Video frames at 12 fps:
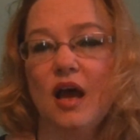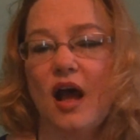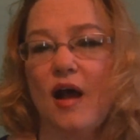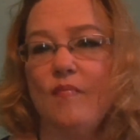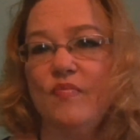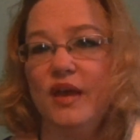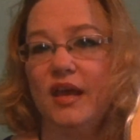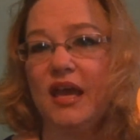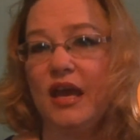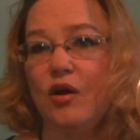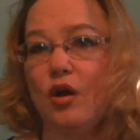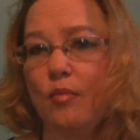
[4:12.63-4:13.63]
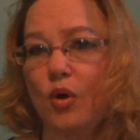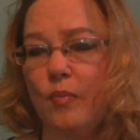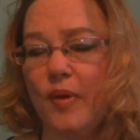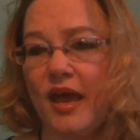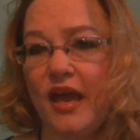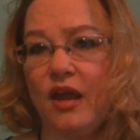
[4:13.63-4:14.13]
The caramel
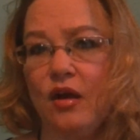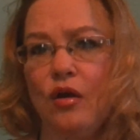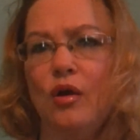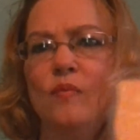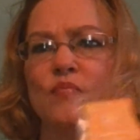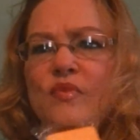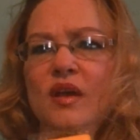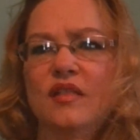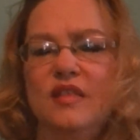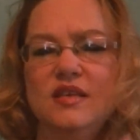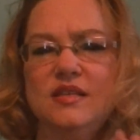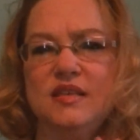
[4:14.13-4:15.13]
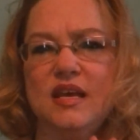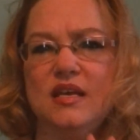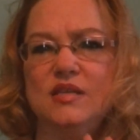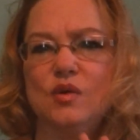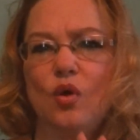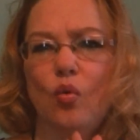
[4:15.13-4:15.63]
pear. This
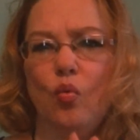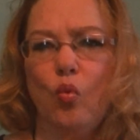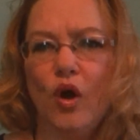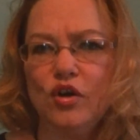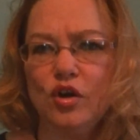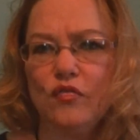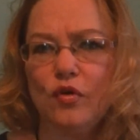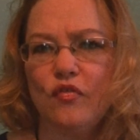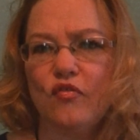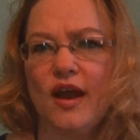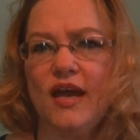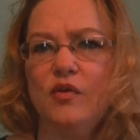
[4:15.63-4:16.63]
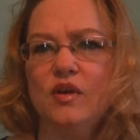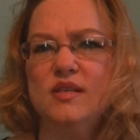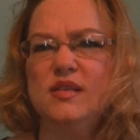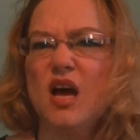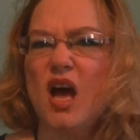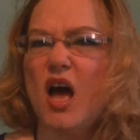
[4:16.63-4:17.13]
is a wonderful fragrance.